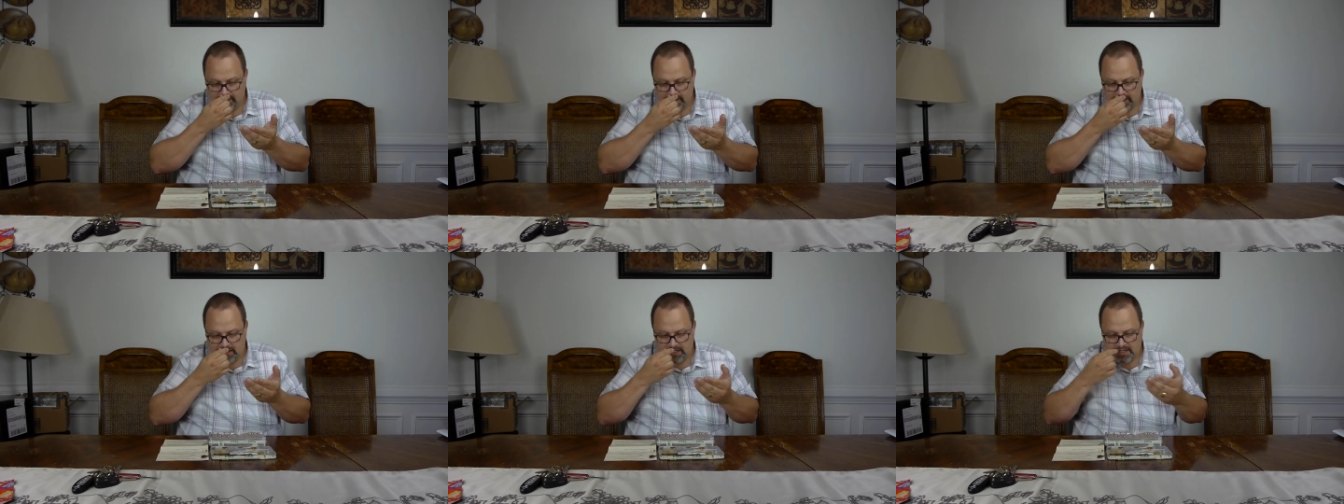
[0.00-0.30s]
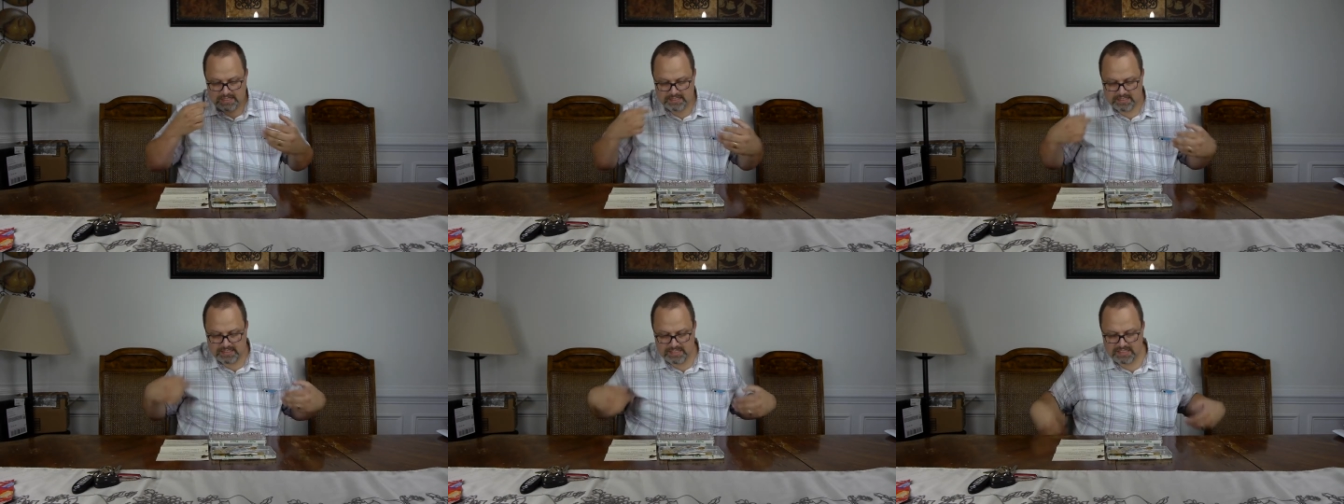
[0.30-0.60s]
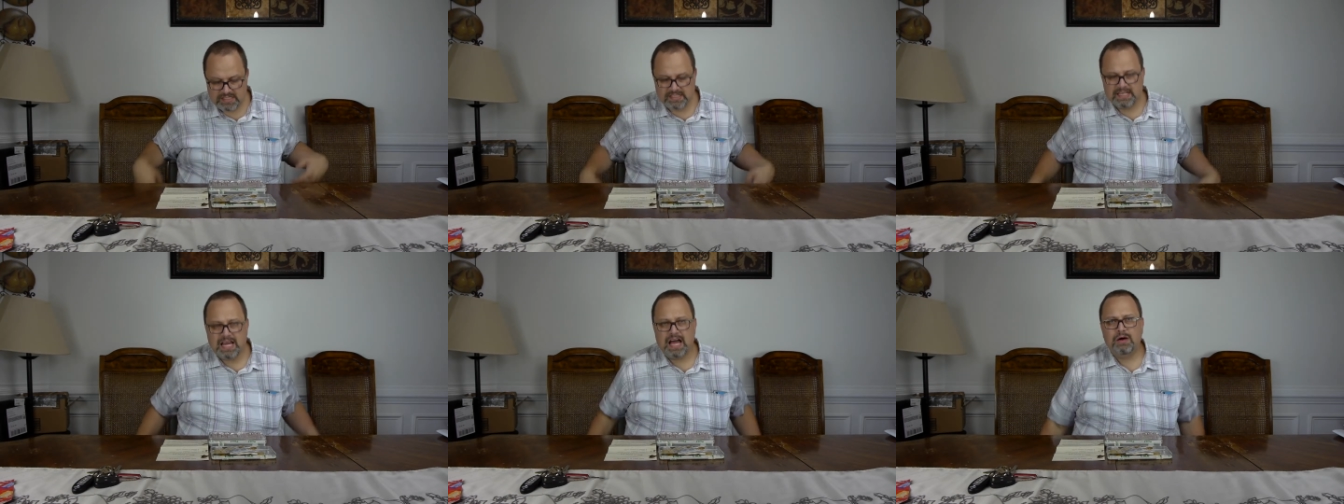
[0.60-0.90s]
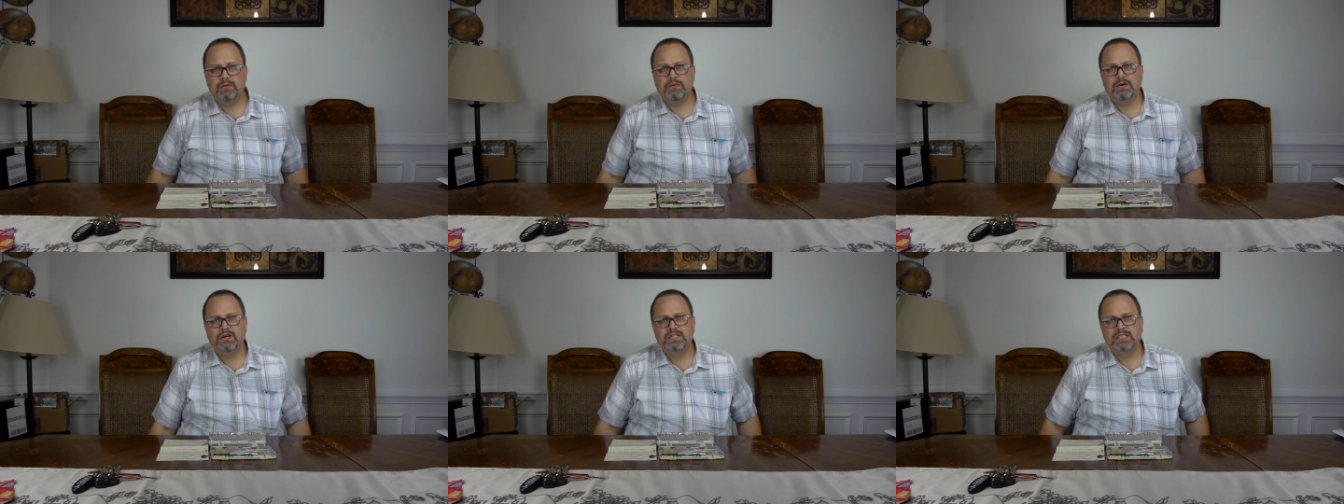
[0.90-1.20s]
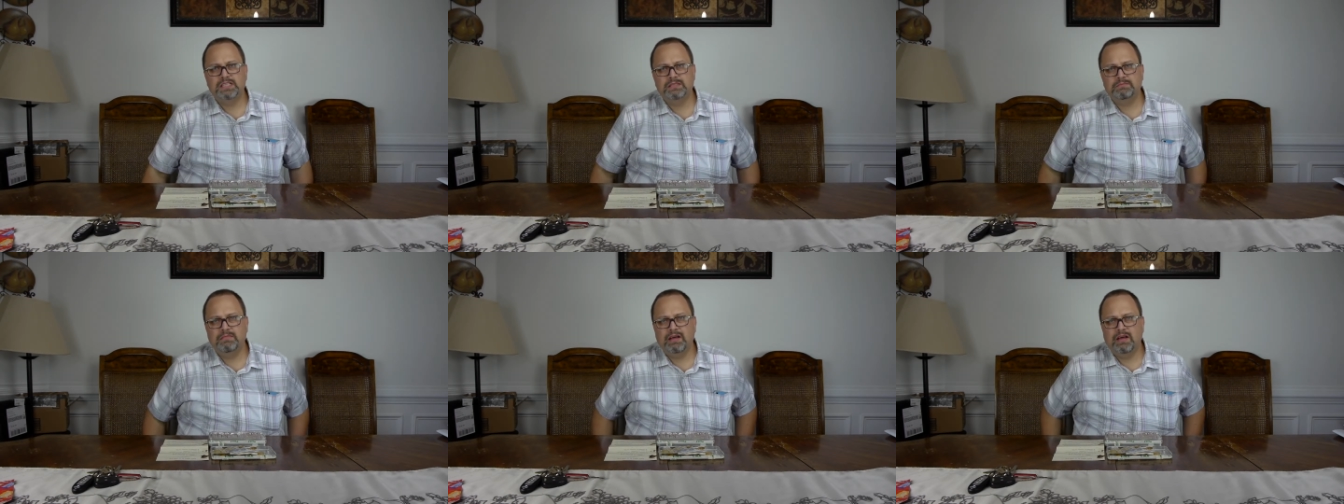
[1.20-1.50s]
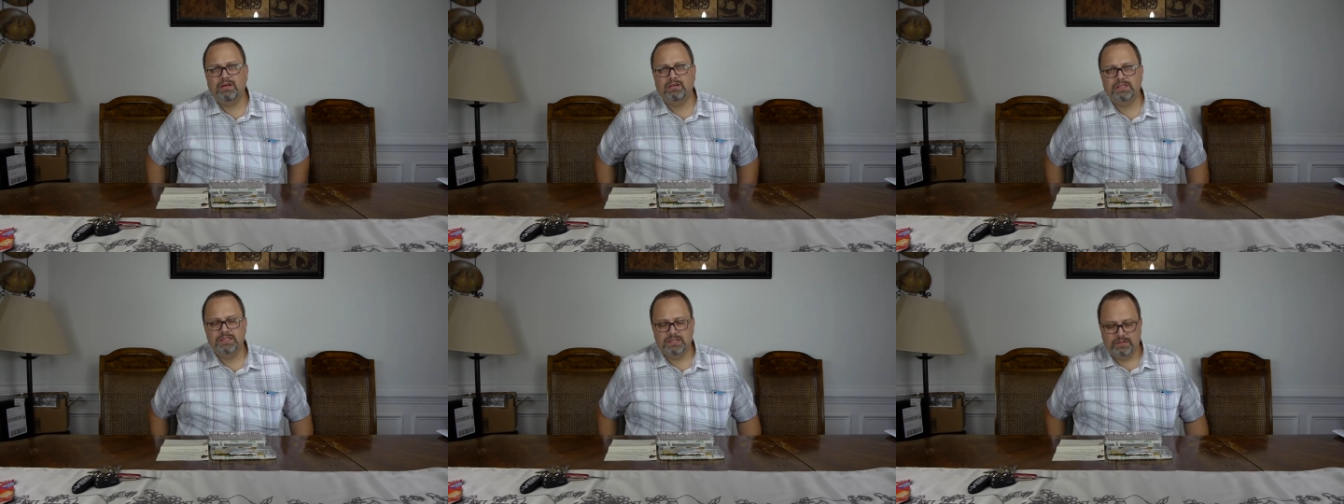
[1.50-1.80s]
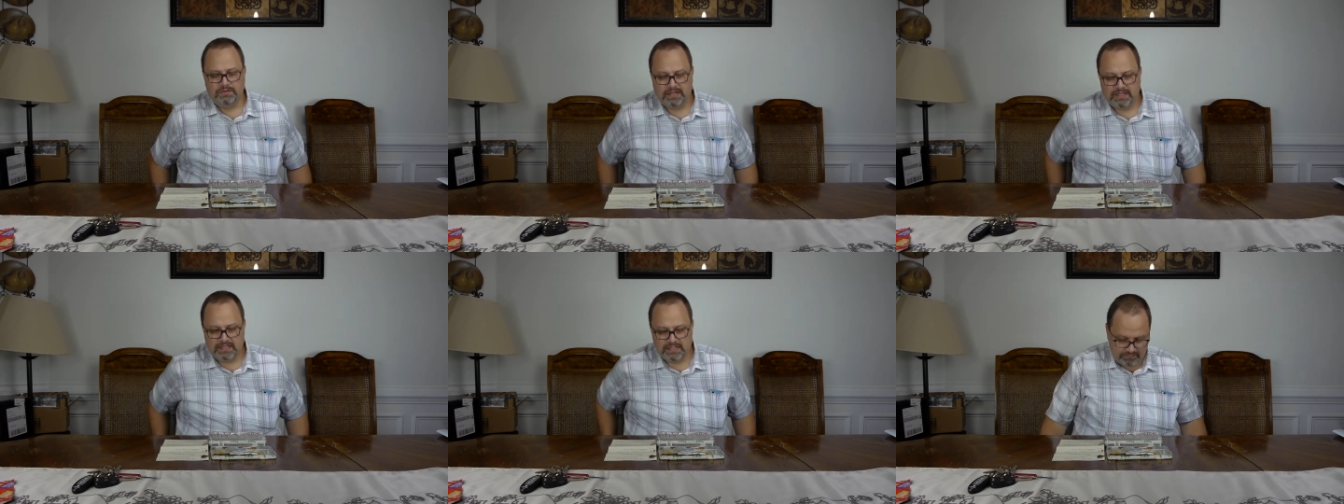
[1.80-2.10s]
It has a sour smell
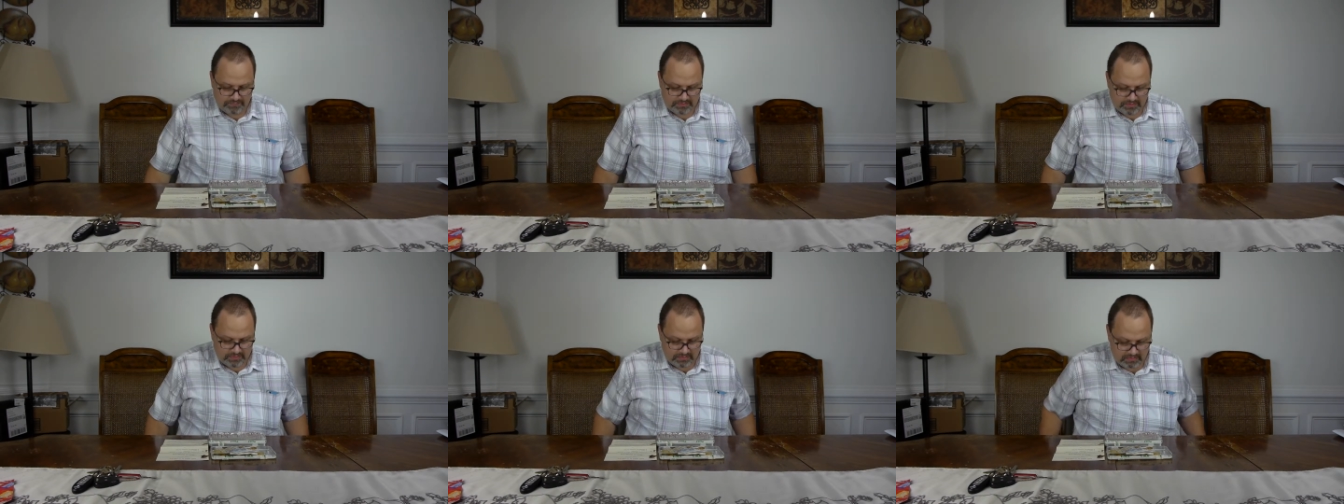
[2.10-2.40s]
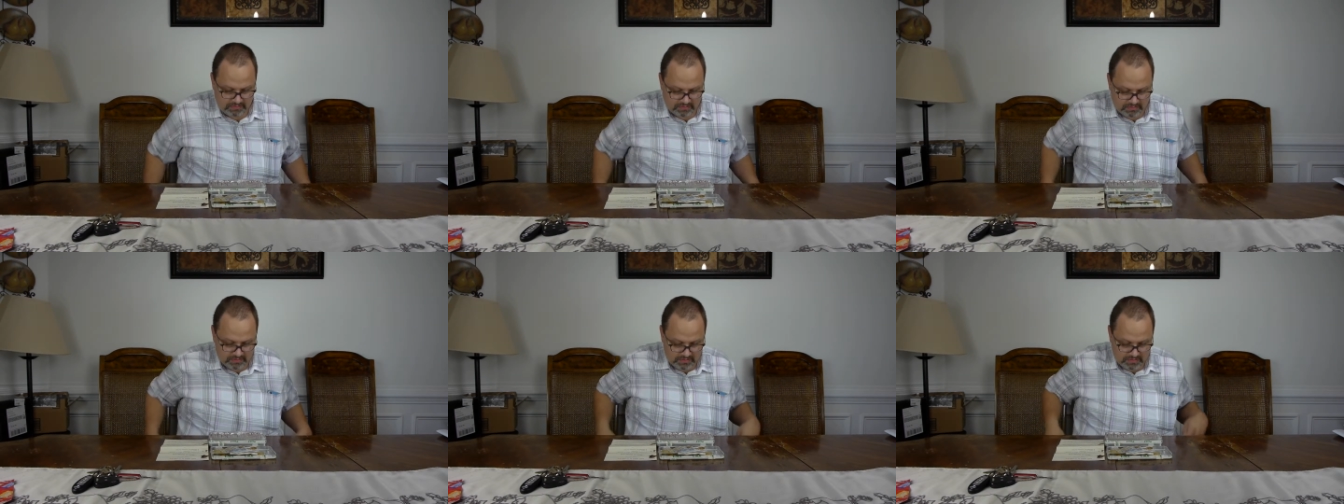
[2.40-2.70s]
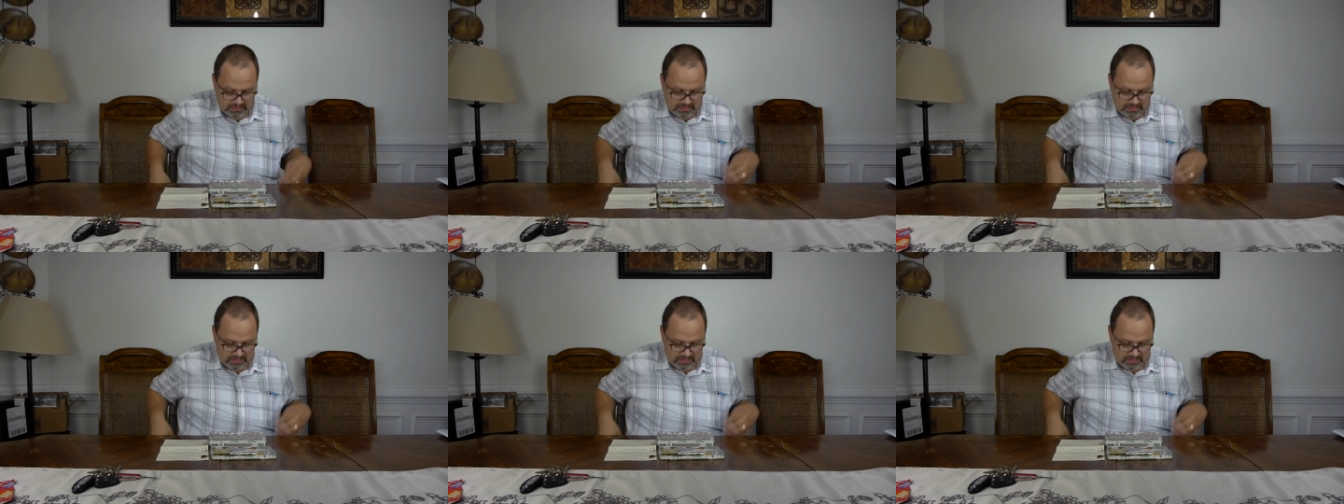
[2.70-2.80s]
to it. Ugh.